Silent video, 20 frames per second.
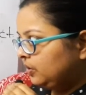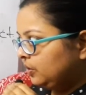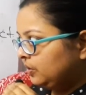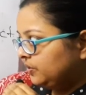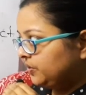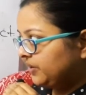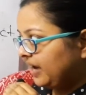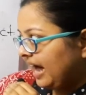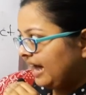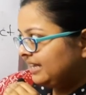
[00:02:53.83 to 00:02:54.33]

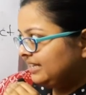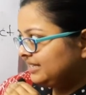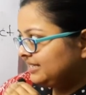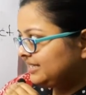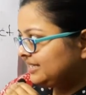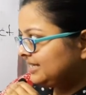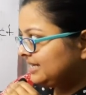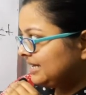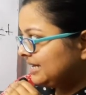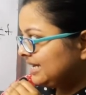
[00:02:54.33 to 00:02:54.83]

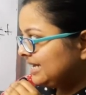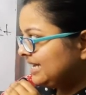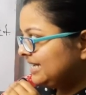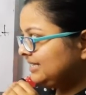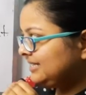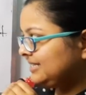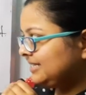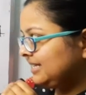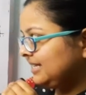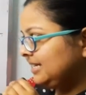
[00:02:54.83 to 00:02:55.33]
rice
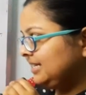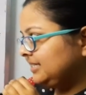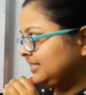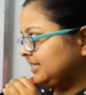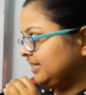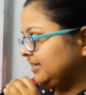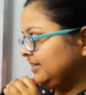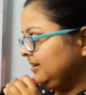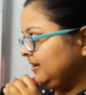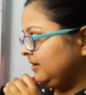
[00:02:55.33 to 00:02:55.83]
is
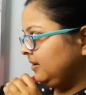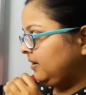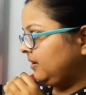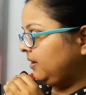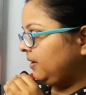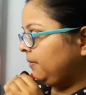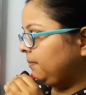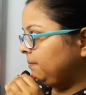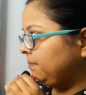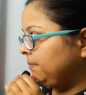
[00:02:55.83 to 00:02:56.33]
eaten
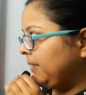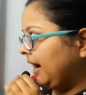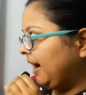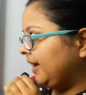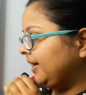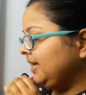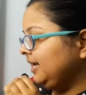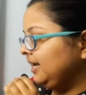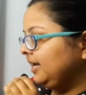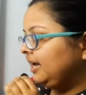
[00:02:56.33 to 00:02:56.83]

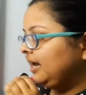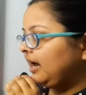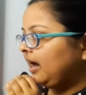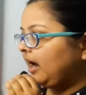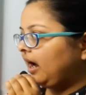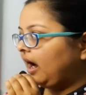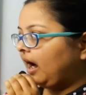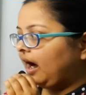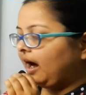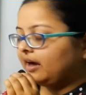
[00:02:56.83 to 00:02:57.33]
by
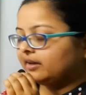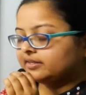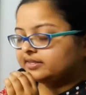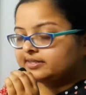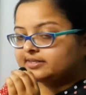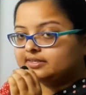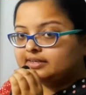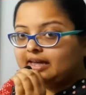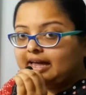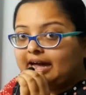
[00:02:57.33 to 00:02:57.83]

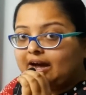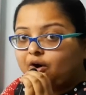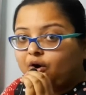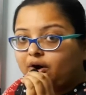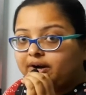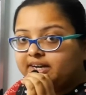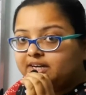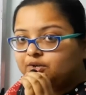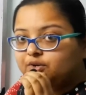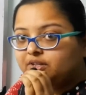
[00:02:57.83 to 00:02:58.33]
us.
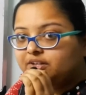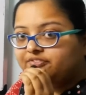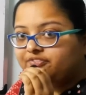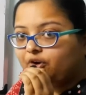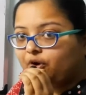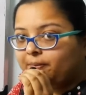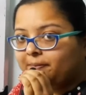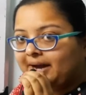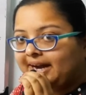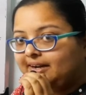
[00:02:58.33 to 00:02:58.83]
According to the
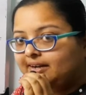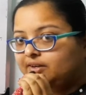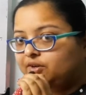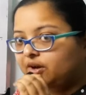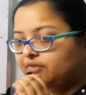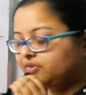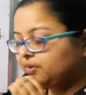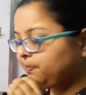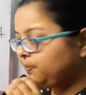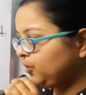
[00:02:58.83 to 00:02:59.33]
format, you
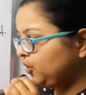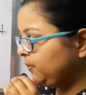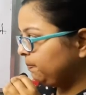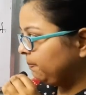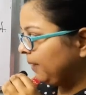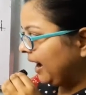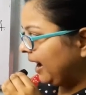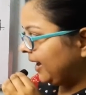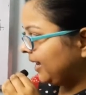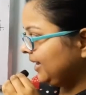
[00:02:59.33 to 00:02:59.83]
have to put
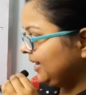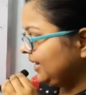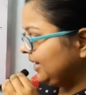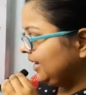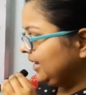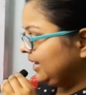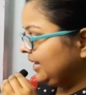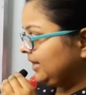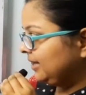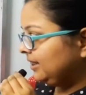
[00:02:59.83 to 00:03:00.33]
by,
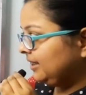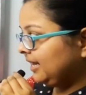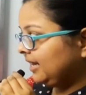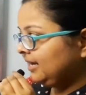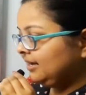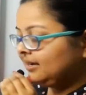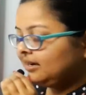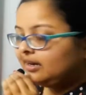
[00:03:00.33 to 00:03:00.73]
then